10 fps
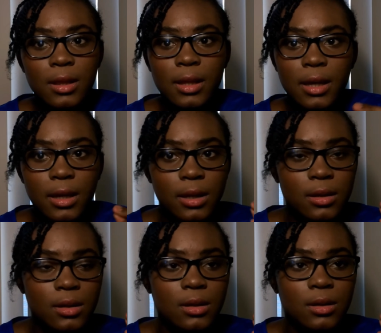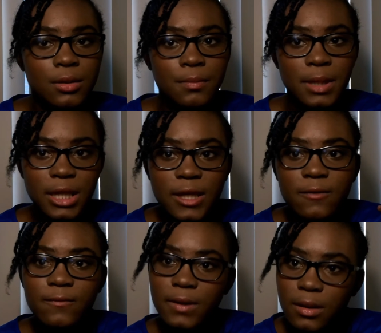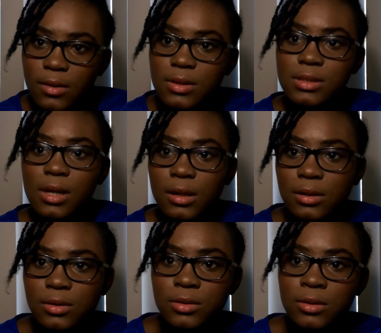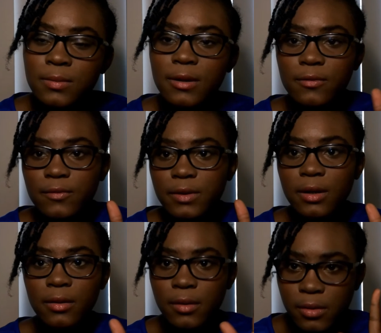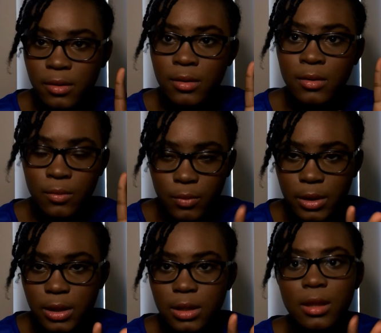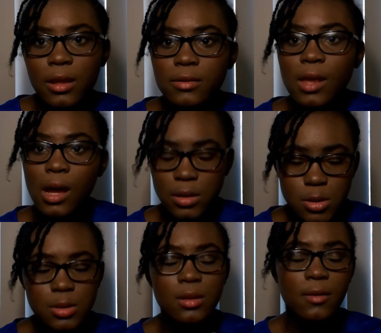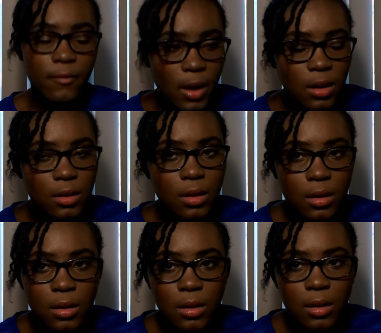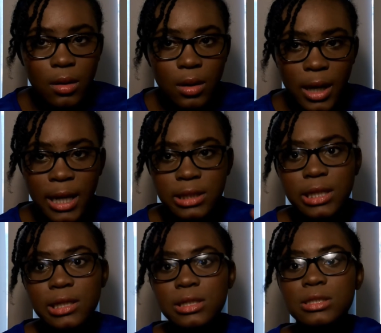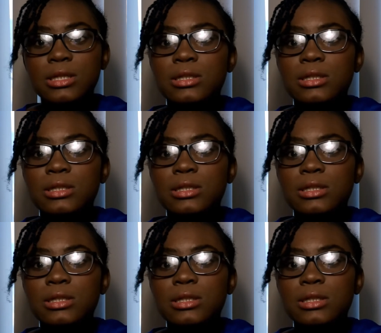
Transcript: Like, making videos on YouTube every other week is actually fun, and getting to